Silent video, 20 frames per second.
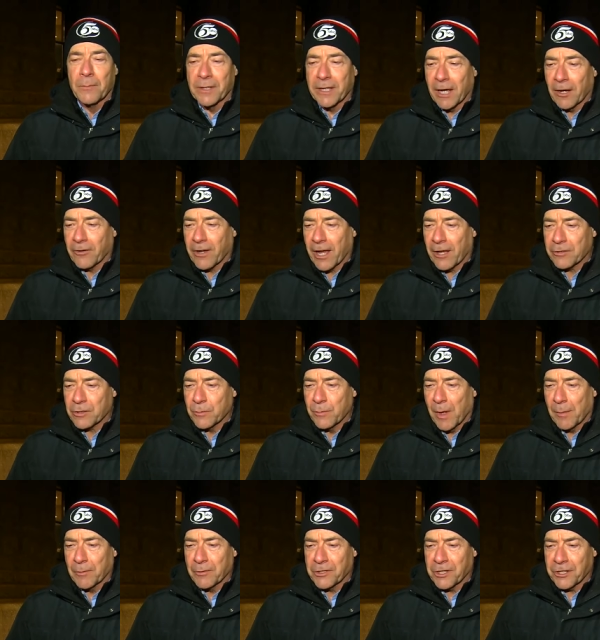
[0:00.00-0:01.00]
but now
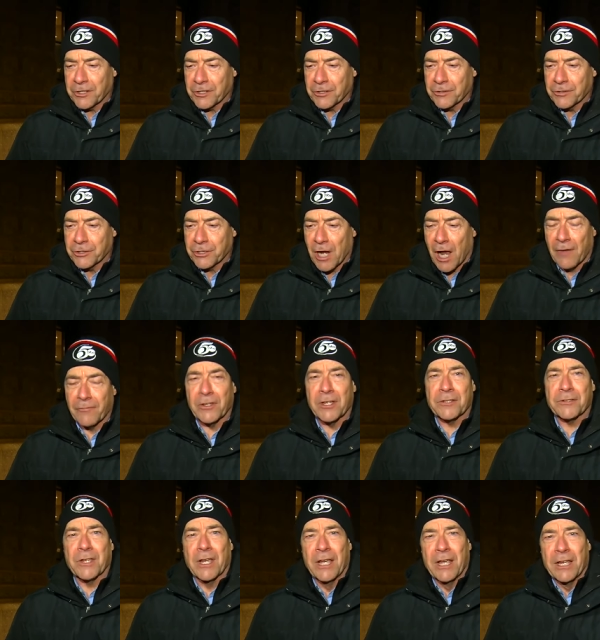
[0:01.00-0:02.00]
Councilmember Jason
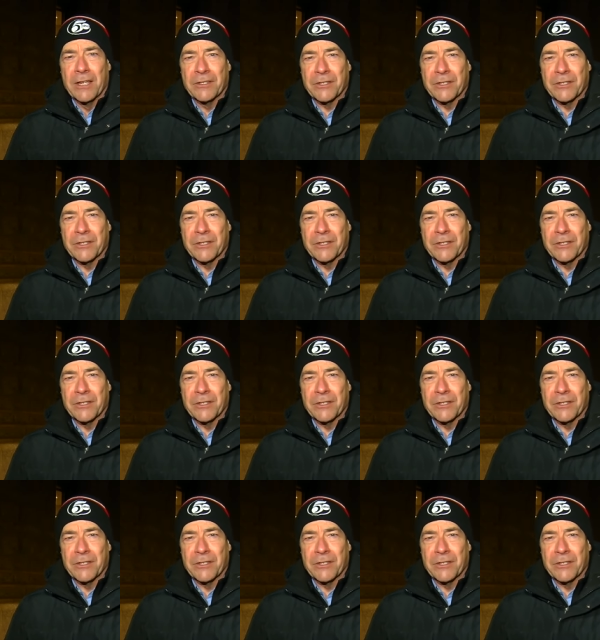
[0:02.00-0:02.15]
Chavez